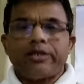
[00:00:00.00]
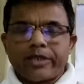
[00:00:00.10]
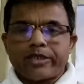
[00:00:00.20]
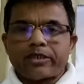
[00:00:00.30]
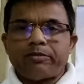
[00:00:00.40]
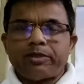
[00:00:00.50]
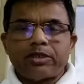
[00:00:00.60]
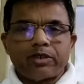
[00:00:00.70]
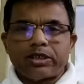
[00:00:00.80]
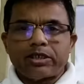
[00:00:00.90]
taken by the
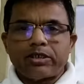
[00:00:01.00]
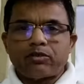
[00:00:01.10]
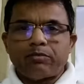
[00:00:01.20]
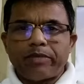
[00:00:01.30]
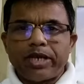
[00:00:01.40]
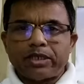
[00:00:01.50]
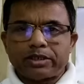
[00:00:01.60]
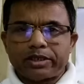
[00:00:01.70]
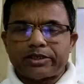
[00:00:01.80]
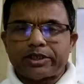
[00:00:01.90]
auditor to make
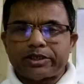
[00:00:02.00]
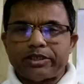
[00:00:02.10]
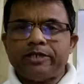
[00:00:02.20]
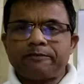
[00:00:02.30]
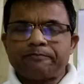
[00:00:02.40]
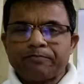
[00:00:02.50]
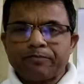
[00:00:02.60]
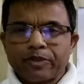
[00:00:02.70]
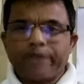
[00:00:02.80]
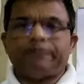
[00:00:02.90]
test checking
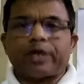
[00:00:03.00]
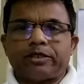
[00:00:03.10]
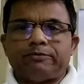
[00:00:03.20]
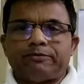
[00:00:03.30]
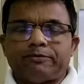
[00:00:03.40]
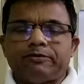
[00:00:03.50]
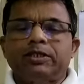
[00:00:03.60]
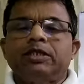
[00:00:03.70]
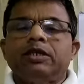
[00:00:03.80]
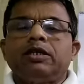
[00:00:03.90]
effective
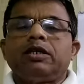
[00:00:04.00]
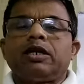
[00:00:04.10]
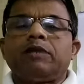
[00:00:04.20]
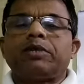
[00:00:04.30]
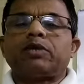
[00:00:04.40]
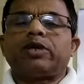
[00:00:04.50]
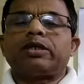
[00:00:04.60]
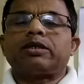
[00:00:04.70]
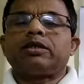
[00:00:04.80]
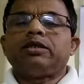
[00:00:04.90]
number
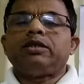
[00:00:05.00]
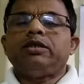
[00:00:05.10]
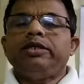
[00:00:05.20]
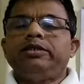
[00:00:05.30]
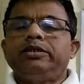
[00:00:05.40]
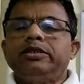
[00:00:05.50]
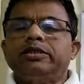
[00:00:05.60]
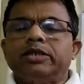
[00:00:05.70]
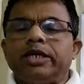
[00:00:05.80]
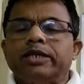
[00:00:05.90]
one entry
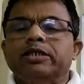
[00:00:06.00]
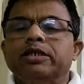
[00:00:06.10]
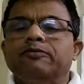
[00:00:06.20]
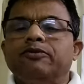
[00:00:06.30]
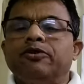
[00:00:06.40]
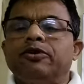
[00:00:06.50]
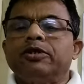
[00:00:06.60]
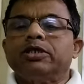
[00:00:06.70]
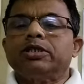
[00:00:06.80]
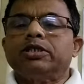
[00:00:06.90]
selected
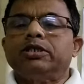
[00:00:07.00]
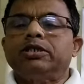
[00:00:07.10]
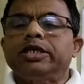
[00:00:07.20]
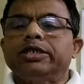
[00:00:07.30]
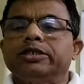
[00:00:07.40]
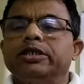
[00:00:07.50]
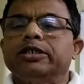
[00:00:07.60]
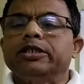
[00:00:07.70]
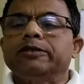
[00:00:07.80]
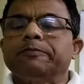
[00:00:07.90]
for test
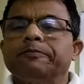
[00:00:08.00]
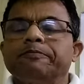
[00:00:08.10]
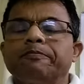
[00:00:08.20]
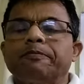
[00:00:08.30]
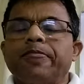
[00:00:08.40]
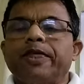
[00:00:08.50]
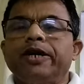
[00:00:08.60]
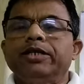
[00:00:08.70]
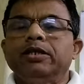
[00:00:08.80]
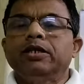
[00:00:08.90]
checking
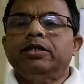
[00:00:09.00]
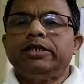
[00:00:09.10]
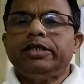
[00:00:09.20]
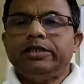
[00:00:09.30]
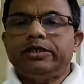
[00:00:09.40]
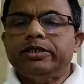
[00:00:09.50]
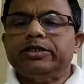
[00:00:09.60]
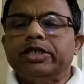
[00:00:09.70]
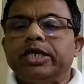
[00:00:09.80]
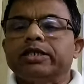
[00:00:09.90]
right entry
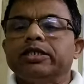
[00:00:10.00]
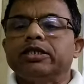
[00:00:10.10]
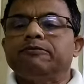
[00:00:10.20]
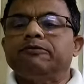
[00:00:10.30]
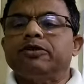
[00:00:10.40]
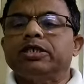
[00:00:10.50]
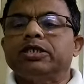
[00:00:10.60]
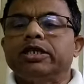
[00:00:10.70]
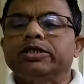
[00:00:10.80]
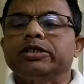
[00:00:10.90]
selected for
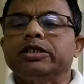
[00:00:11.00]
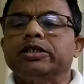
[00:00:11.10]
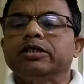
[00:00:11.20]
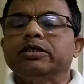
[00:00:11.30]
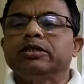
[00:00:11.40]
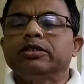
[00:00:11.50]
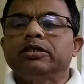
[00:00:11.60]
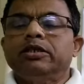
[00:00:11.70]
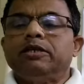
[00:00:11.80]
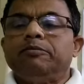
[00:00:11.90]
test checking
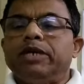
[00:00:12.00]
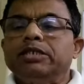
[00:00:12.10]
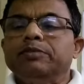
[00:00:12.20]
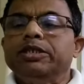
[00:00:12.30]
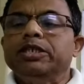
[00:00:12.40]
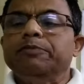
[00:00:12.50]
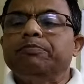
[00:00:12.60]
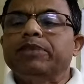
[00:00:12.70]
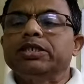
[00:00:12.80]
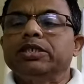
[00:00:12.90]
must be
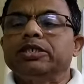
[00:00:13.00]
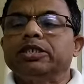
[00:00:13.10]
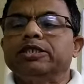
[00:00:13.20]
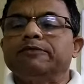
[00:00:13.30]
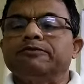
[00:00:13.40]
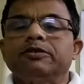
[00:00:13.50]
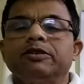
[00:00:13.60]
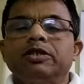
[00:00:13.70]
representative